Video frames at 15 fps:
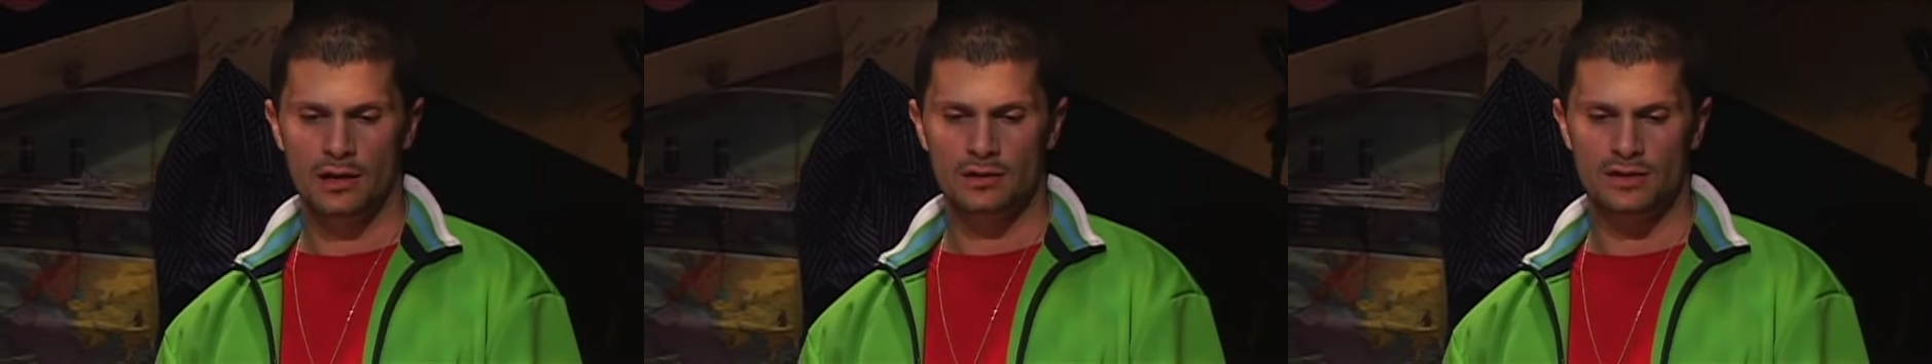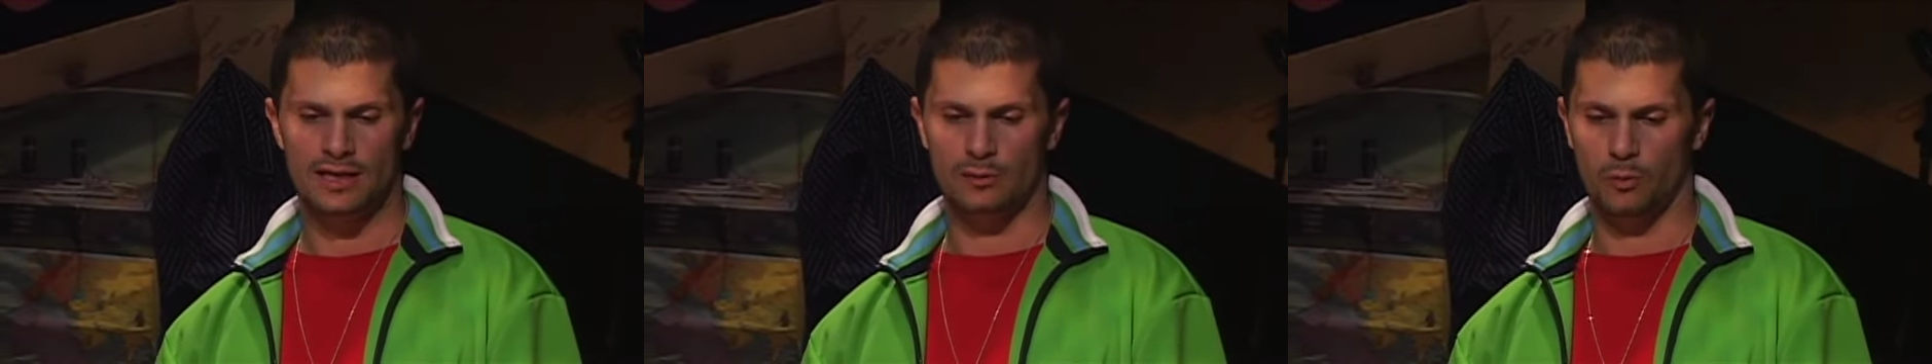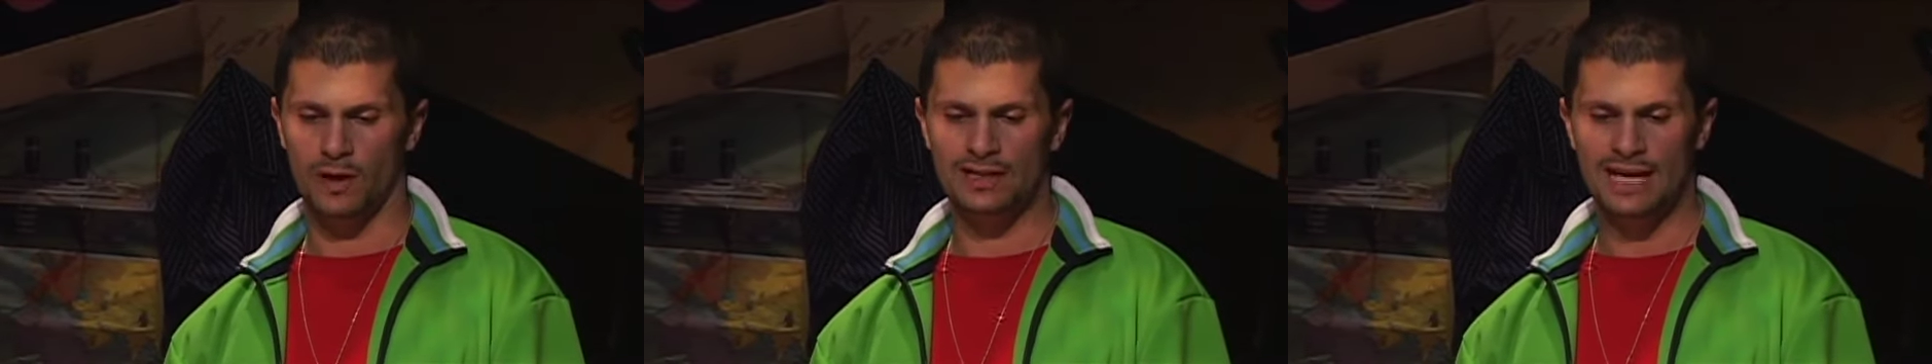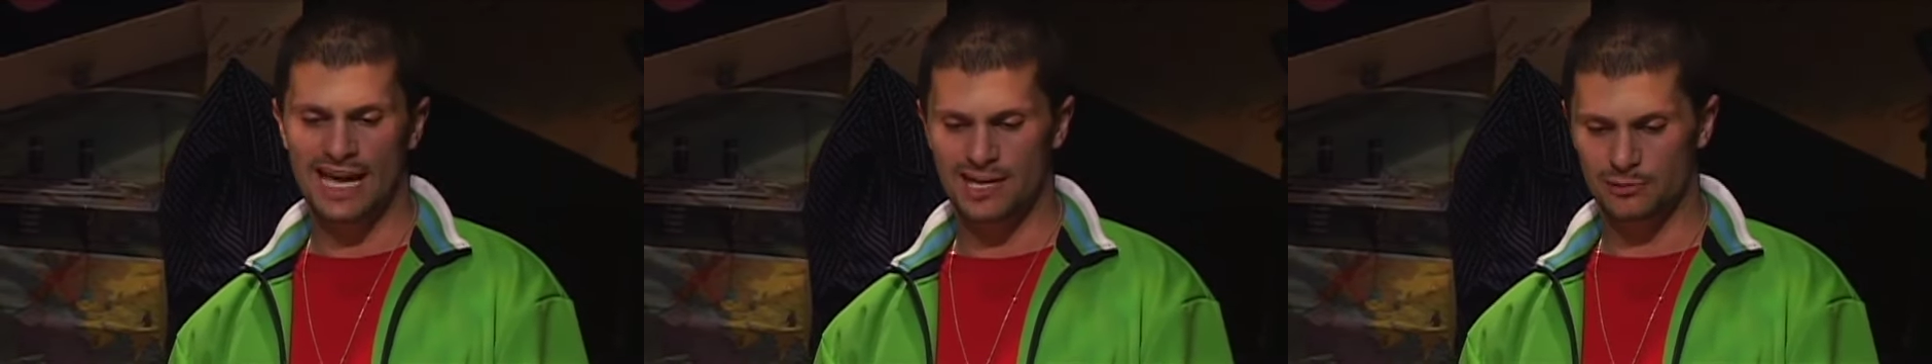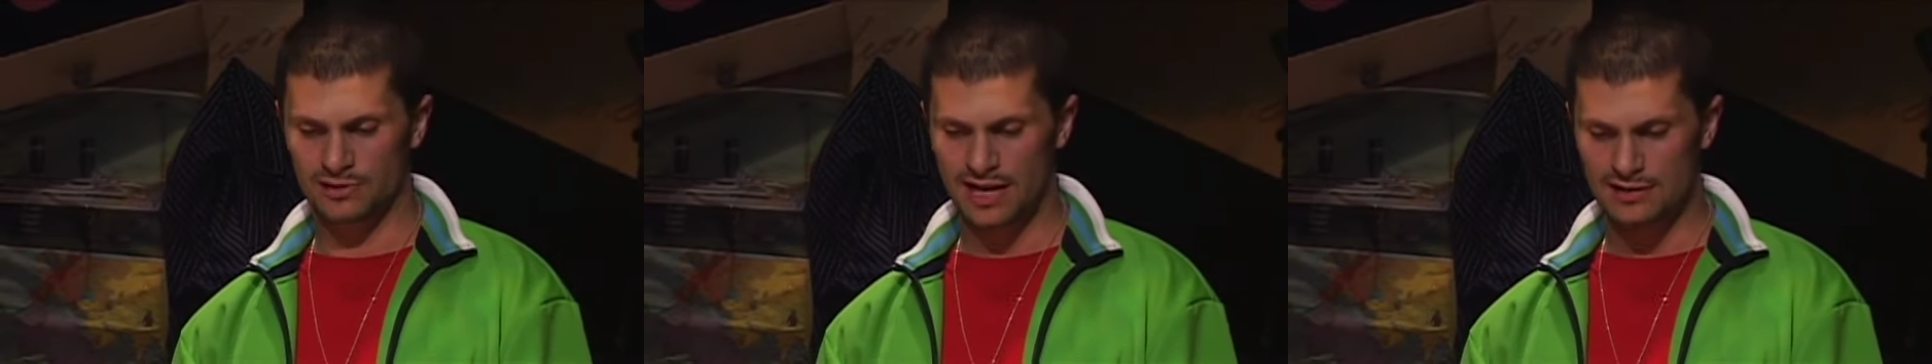so that one
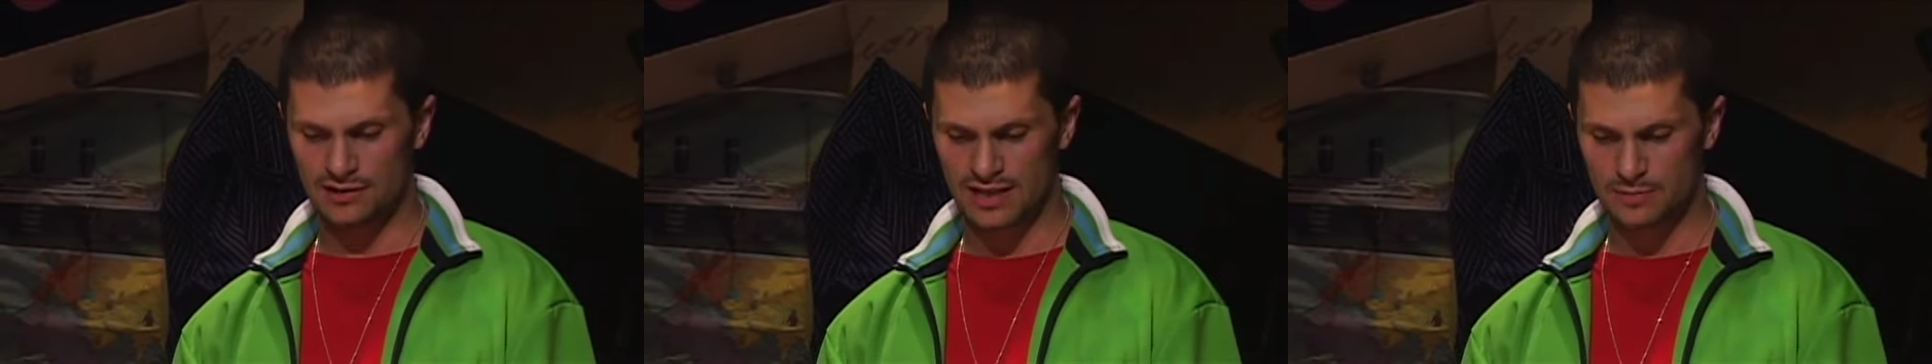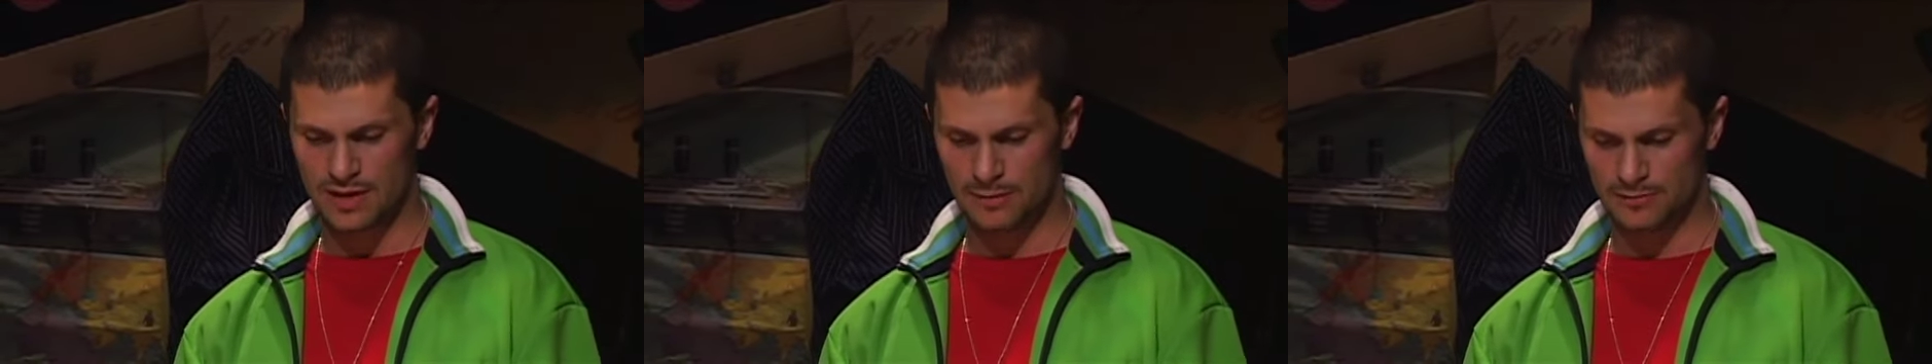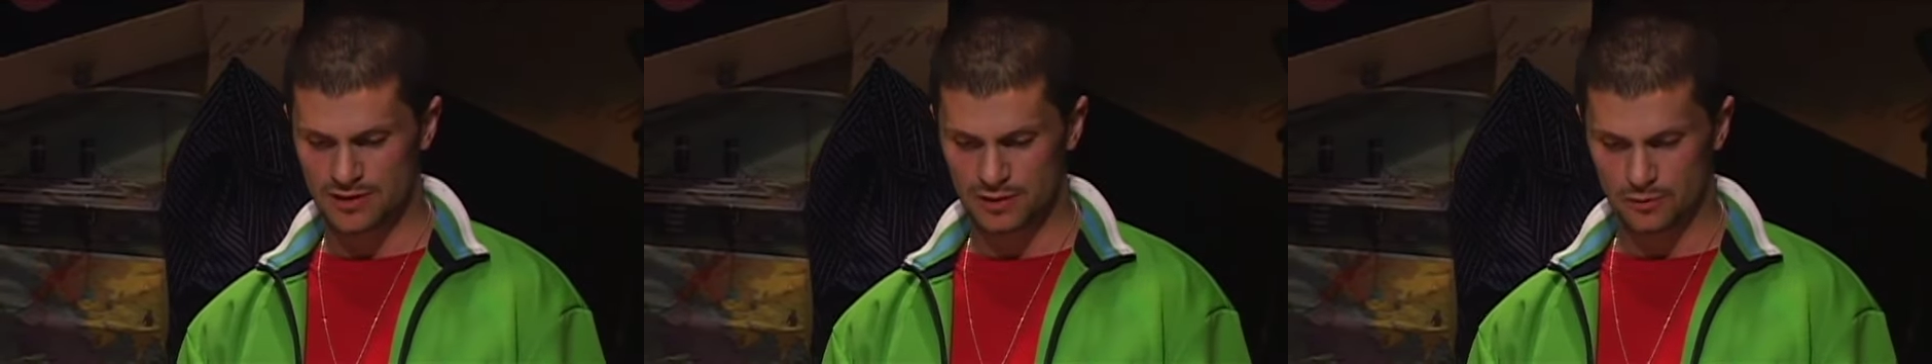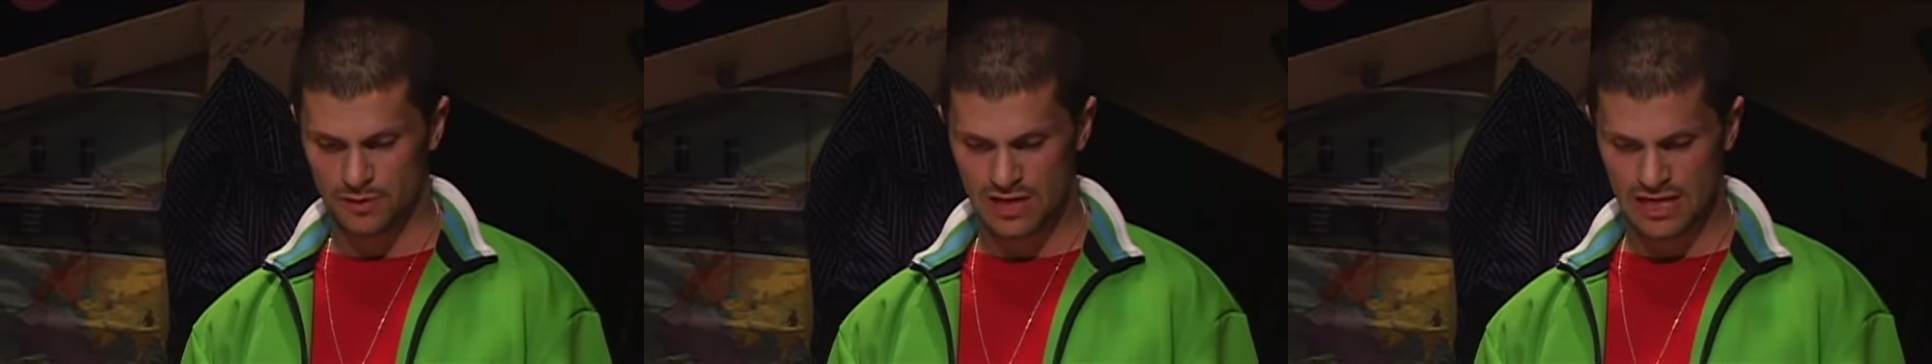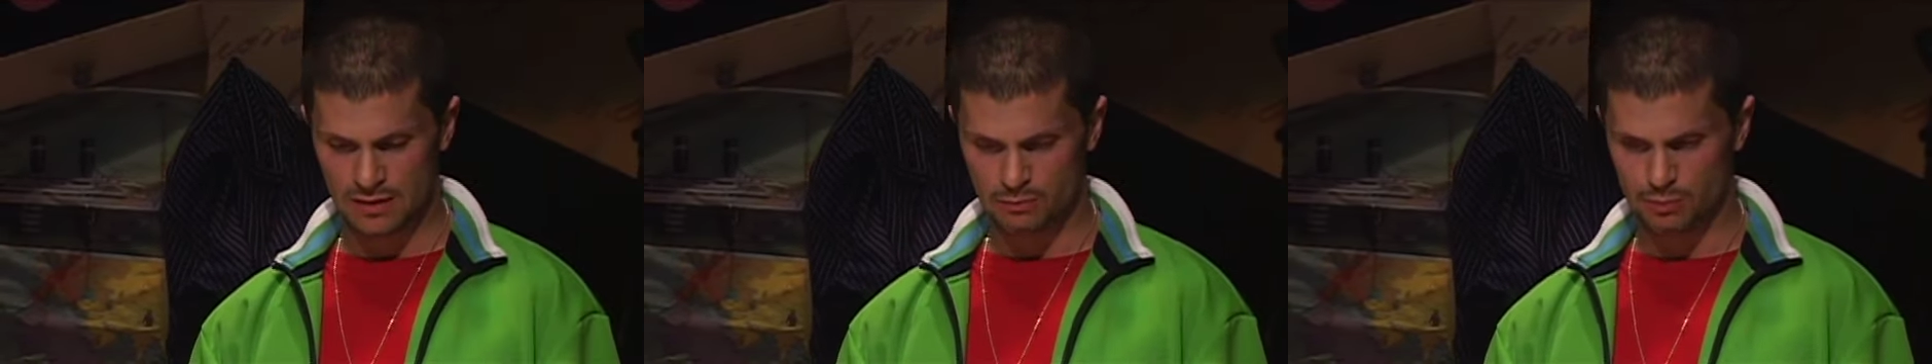day you will not only be able to
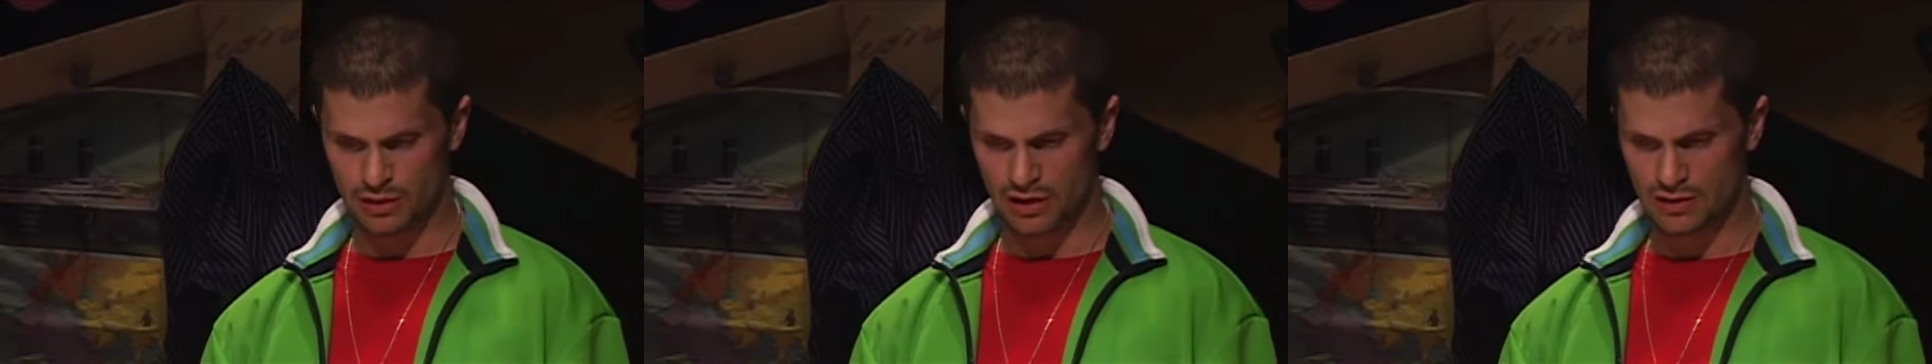read, but